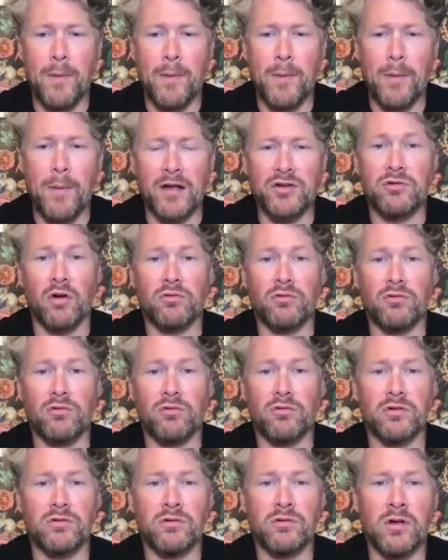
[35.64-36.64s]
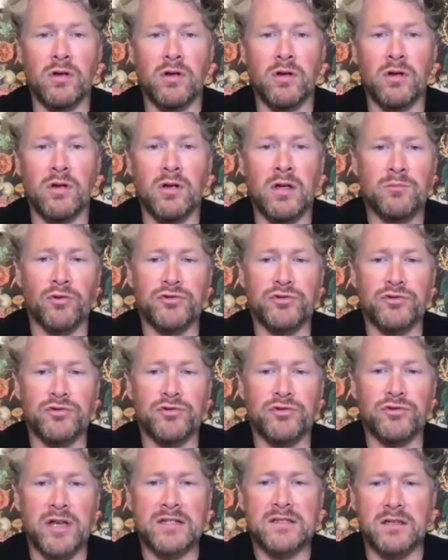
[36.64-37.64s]
by Goku
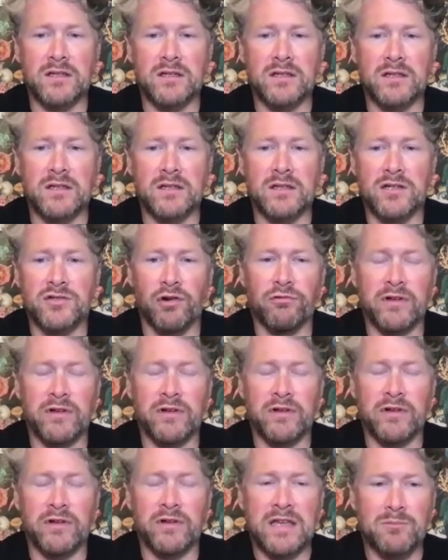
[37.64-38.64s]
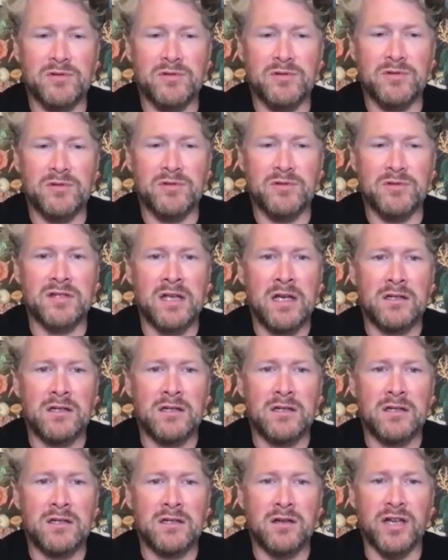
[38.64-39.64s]
Projects, the trail running
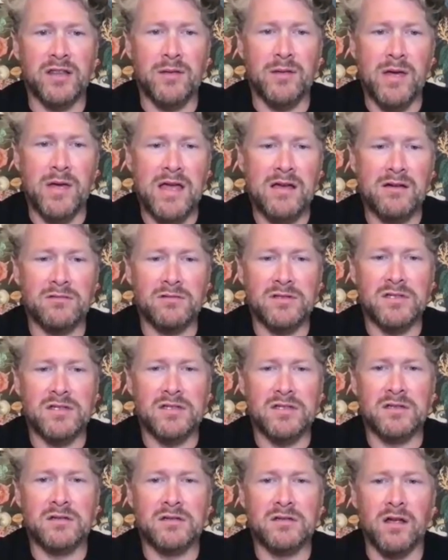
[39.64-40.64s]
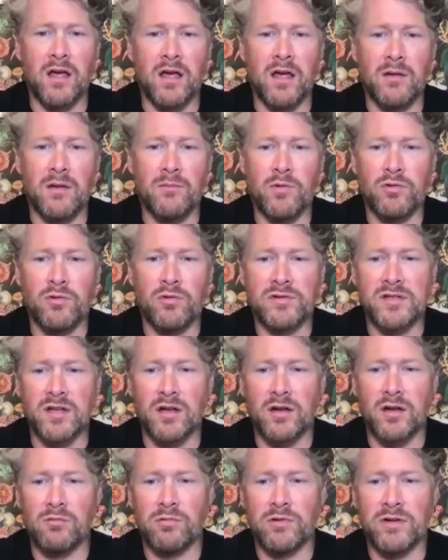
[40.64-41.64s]
caps. Go check them out.
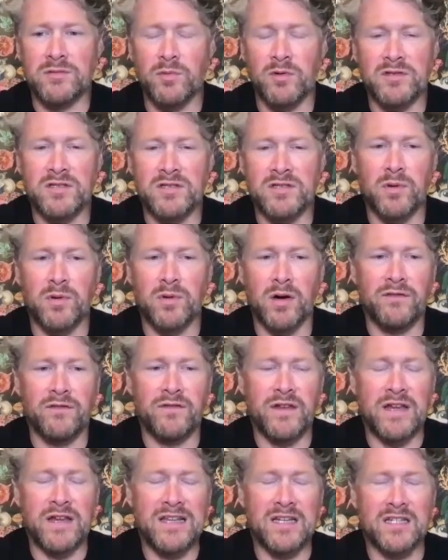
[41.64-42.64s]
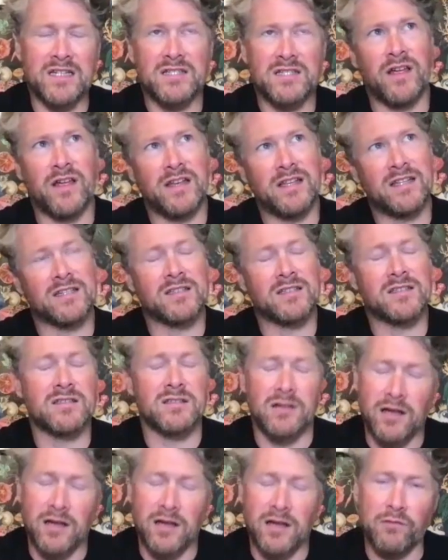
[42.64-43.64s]
Also, we're sponsored by Phoenix,
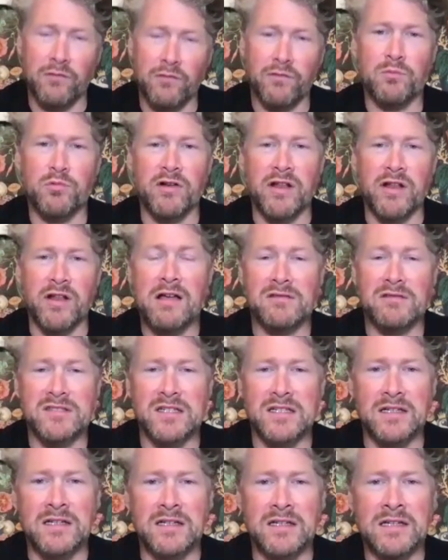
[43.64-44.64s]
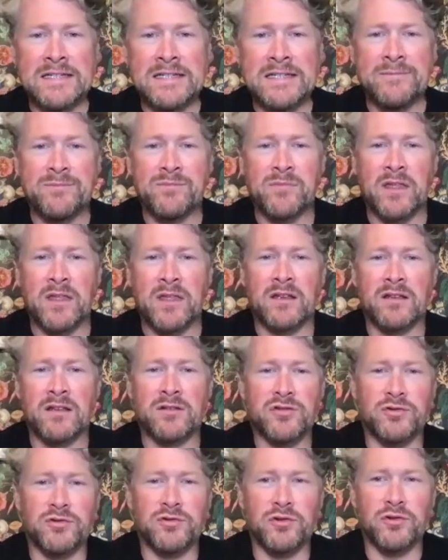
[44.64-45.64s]
however you pronounce it.
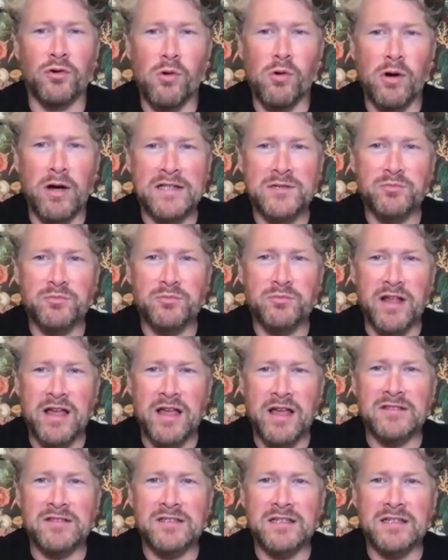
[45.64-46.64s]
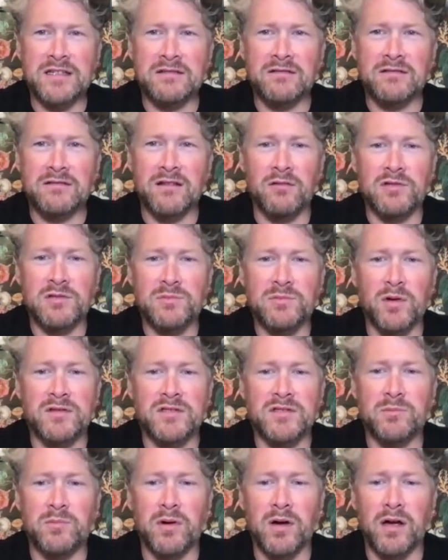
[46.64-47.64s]
Choose your way to pronounce it. We're
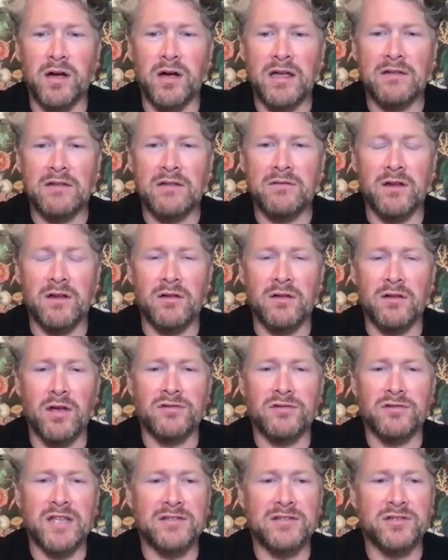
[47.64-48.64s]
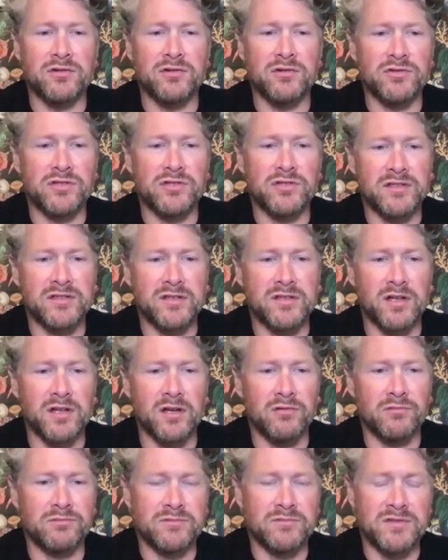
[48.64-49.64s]
sponsored by those head torches,
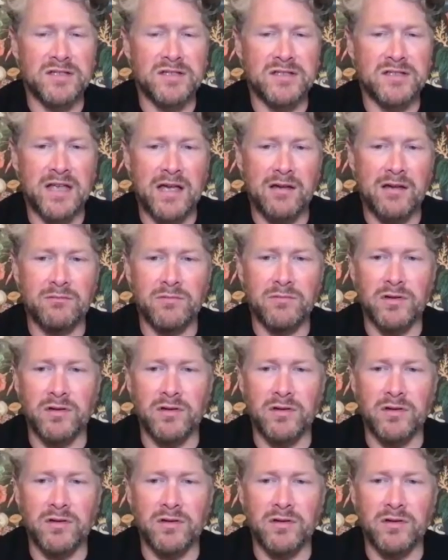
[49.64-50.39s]
so discount